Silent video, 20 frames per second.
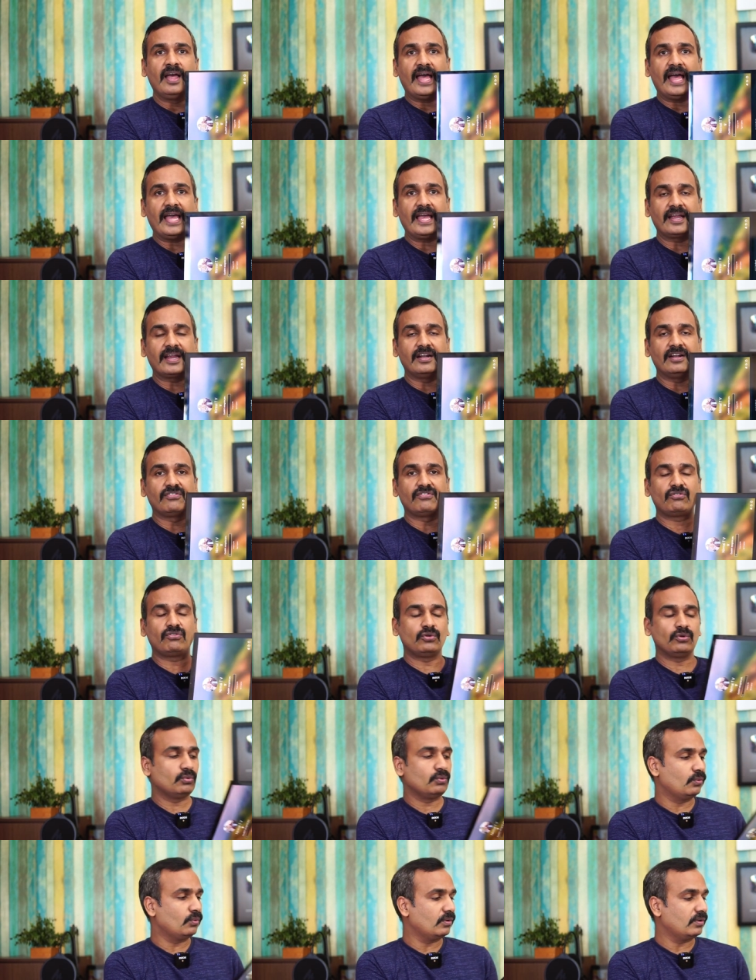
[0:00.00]
angles
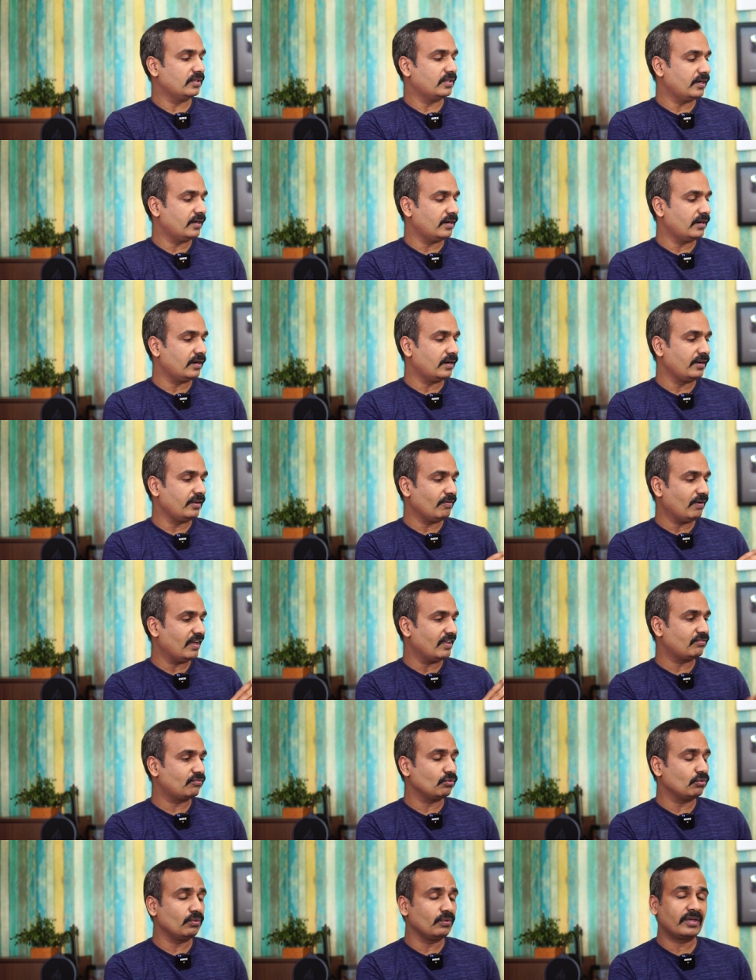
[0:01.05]
to the
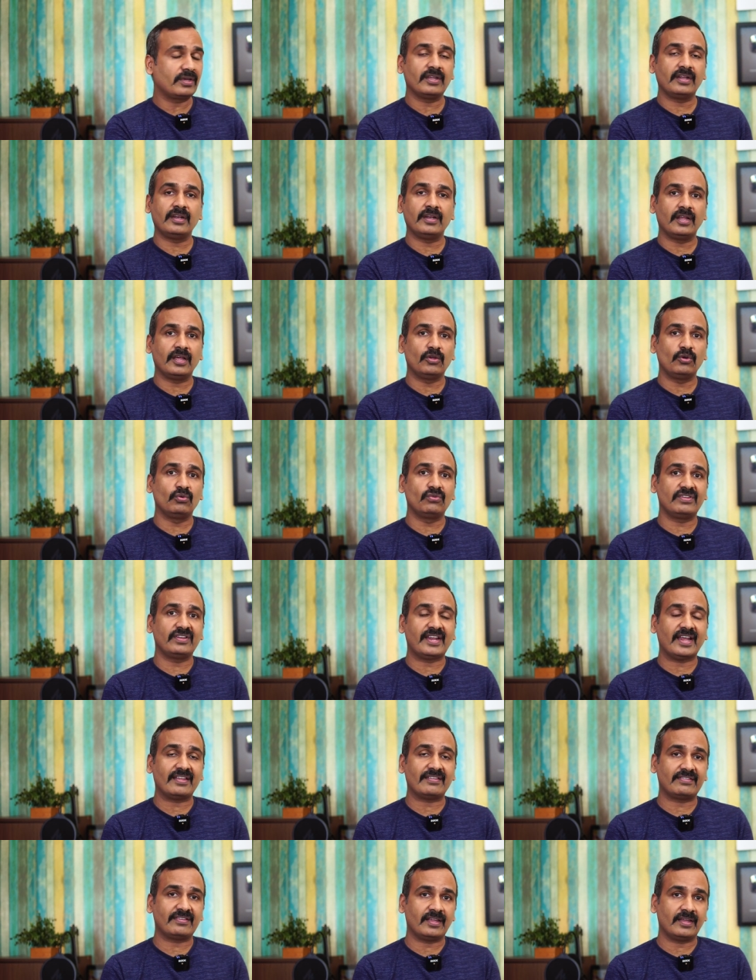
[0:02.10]
device, so you can use it
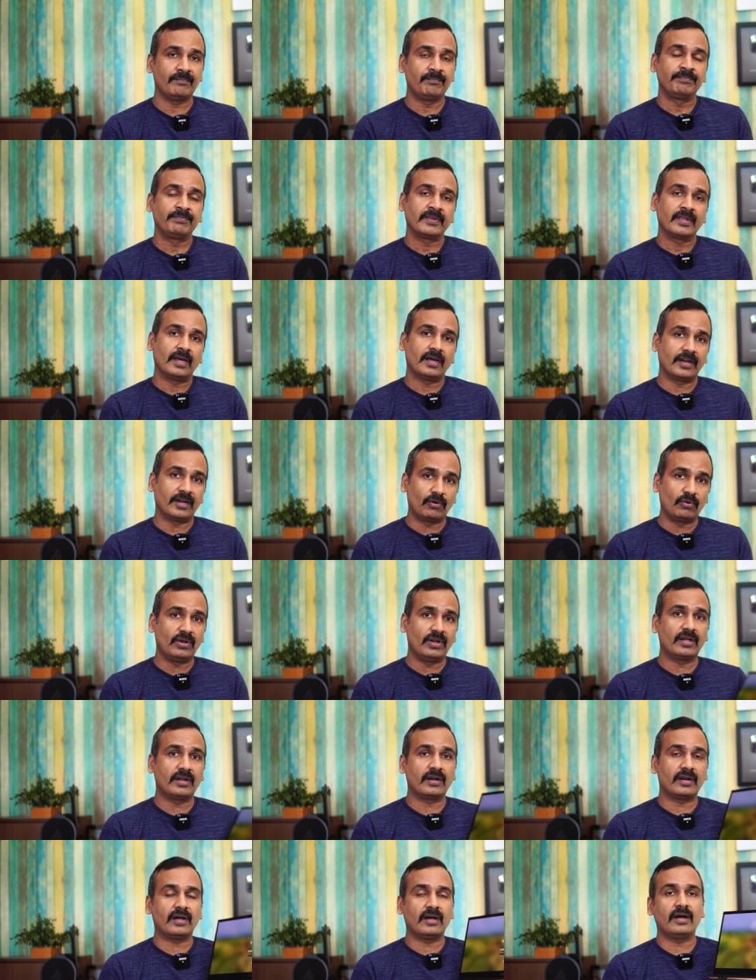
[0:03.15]
as a
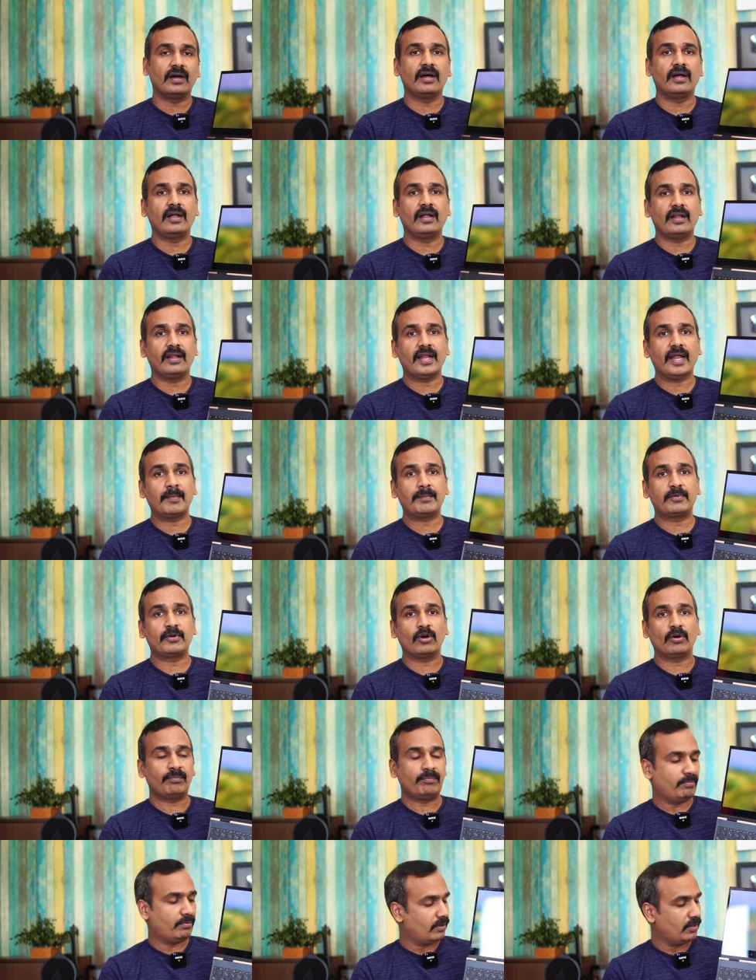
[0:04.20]
regular
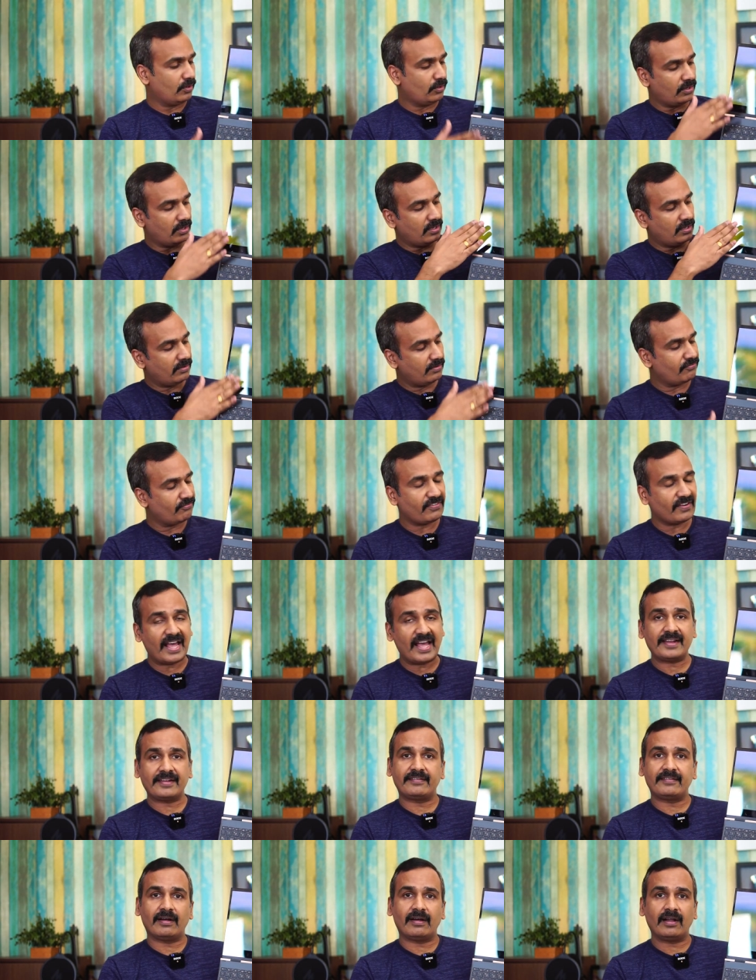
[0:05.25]
laptop,
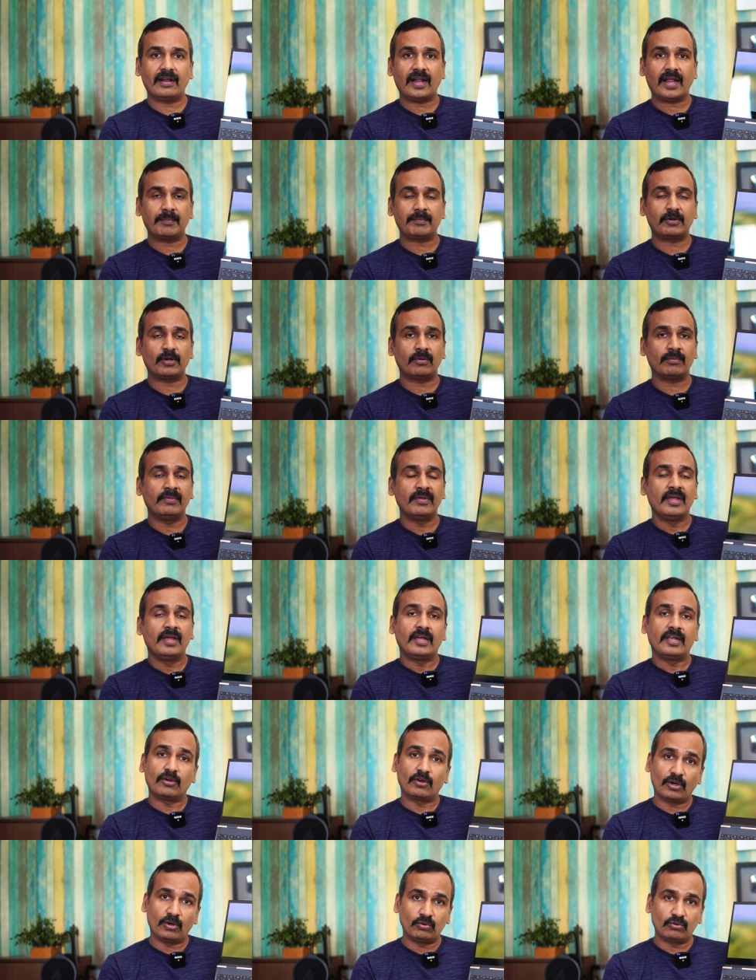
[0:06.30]
flat laptop.
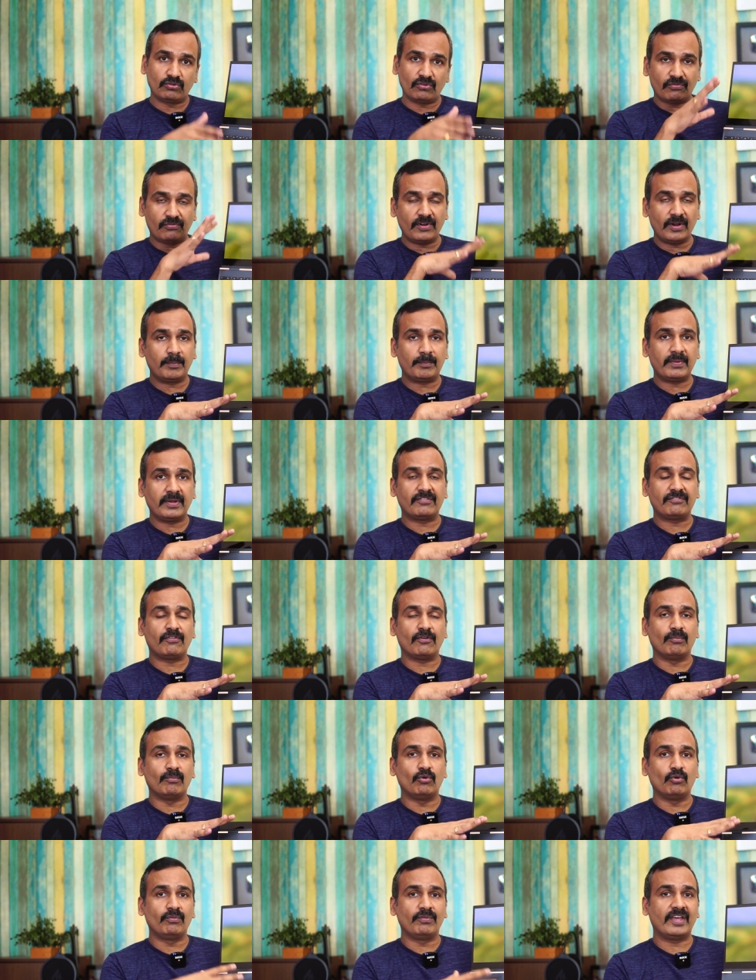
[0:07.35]
You can also flip it for
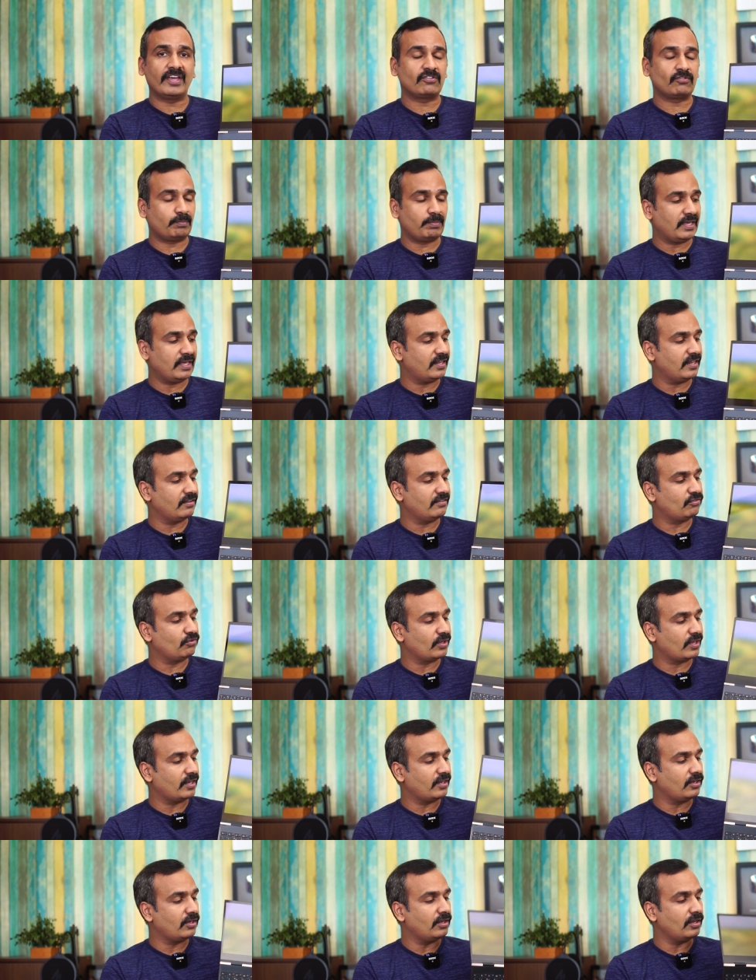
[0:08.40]
movie experience. You
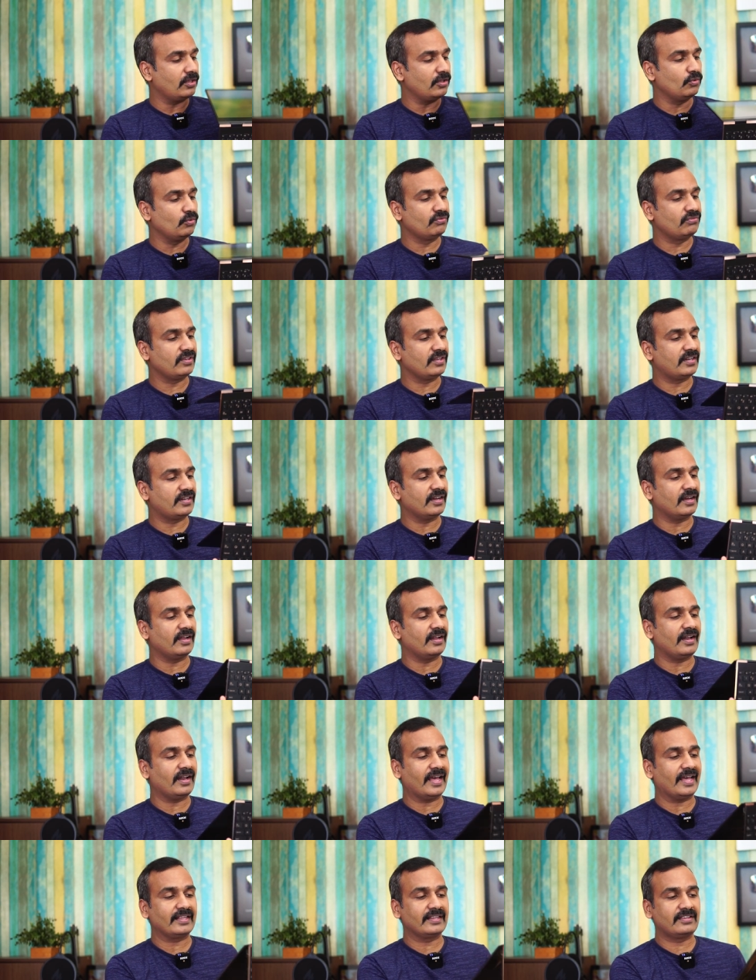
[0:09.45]
can use it
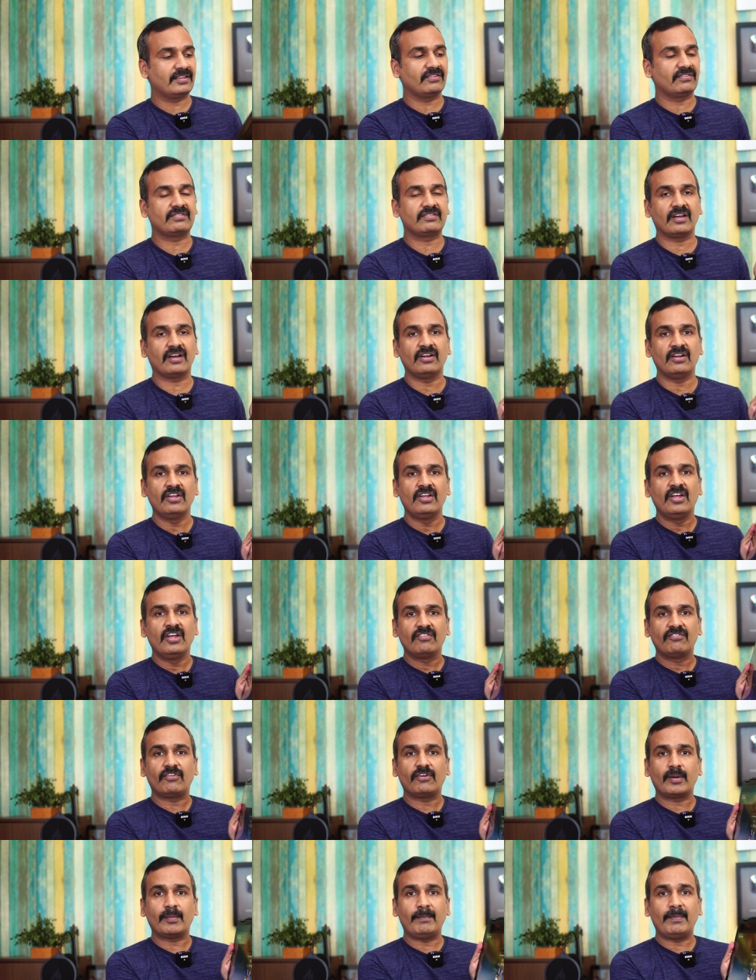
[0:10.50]
like this
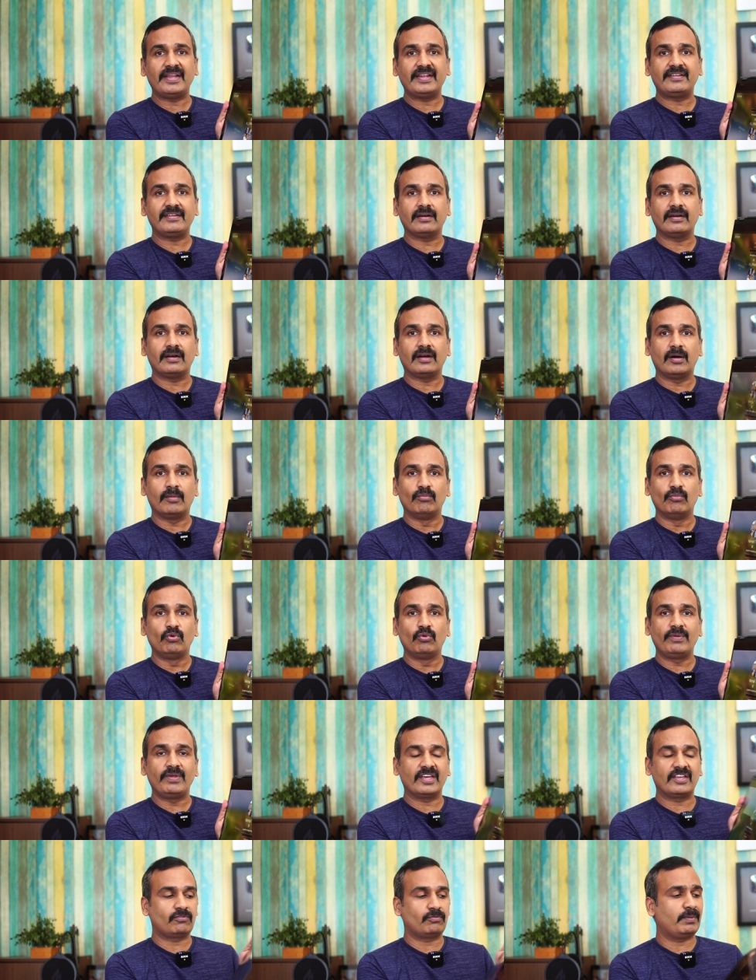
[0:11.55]
for a better
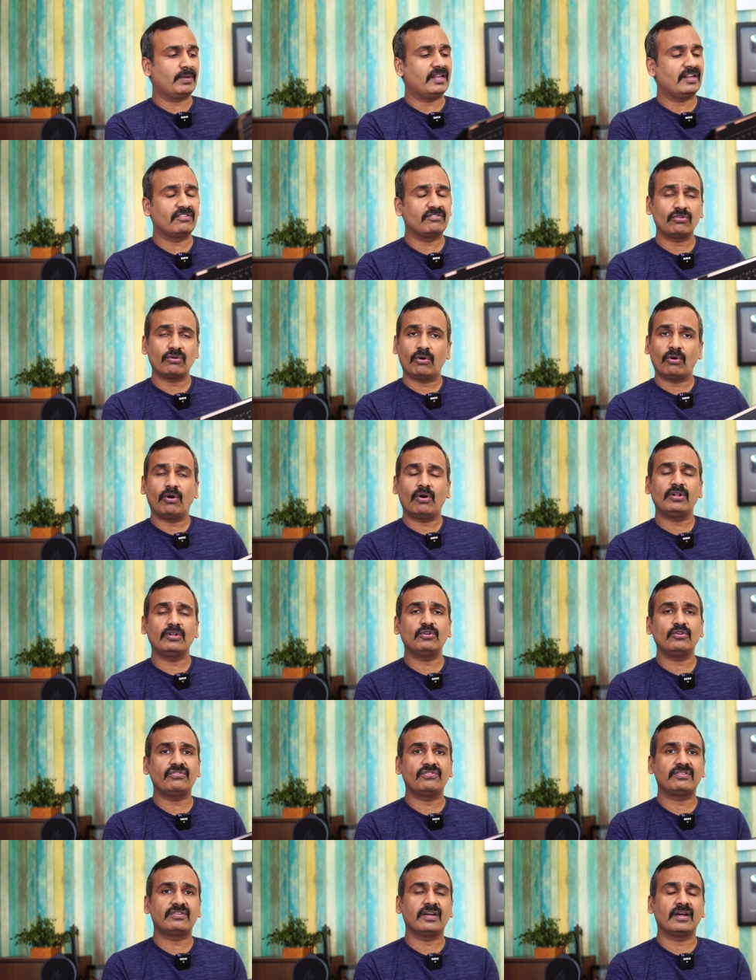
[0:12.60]
movie experience. So all those